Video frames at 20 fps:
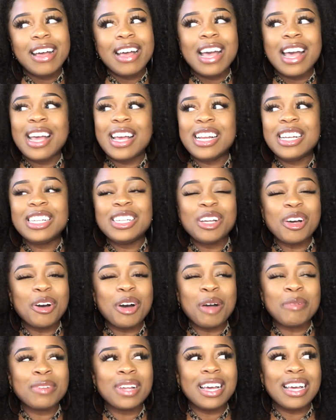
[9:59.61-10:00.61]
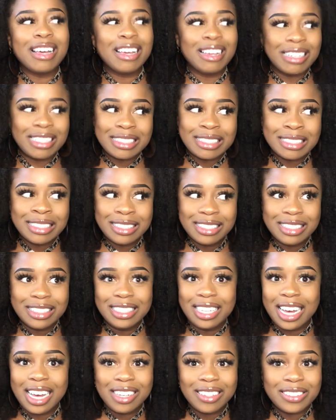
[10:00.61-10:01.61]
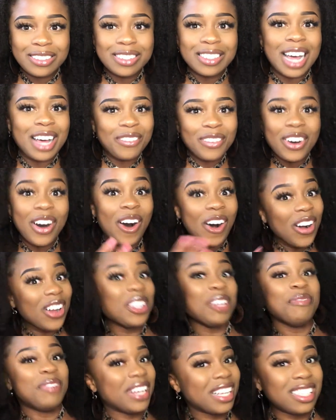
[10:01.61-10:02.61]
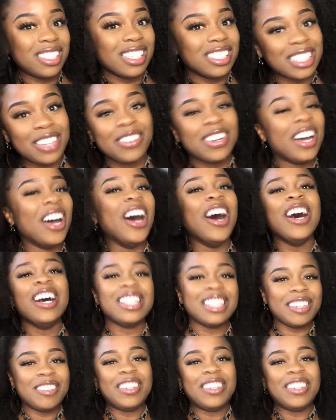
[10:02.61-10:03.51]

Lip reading: And you know, I'm like, I want all the pictures, I want all the